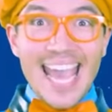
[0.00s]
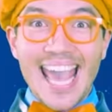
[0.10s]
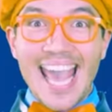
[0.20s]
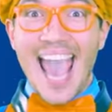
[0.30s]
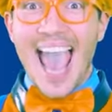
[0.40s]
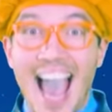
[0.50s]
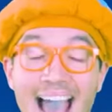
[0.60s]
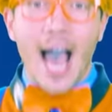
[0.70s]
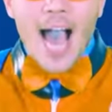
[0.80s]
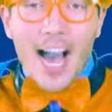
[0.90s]

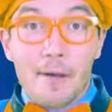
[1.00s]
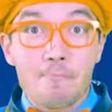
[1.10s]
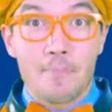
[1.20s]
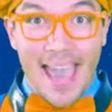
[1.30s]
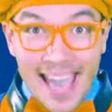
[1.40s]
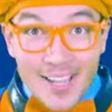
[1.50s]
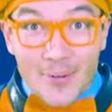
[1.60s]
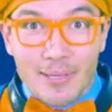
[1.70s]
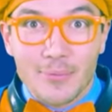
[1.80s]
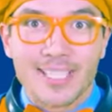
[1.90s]
Yeah, a
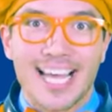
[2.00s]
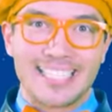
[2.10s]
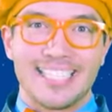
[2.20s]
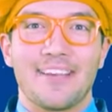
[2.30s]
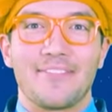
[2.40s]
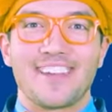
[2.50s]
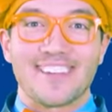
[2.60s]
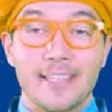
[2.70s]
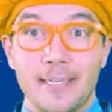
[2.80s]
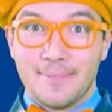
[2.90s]
penguin would like to live
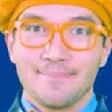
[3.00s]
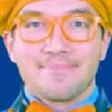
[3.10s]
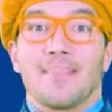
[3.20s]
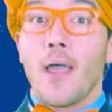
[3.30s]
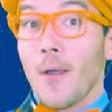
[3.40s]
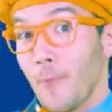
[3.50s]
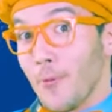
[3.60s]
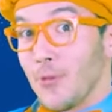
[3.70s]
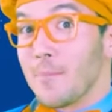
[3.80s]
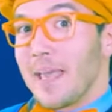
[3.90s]
here.
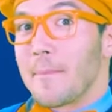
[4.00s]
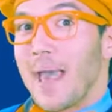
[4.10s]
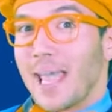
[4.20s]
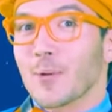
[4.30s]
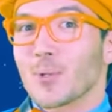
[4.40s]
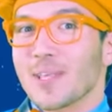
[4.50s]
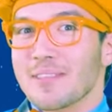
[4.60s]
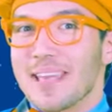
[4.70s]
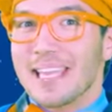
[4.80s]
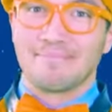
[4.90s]
Will you be a penguin
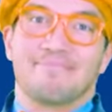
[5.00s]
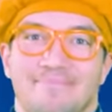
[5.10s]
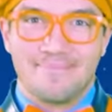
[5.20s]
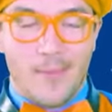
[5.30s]
with me?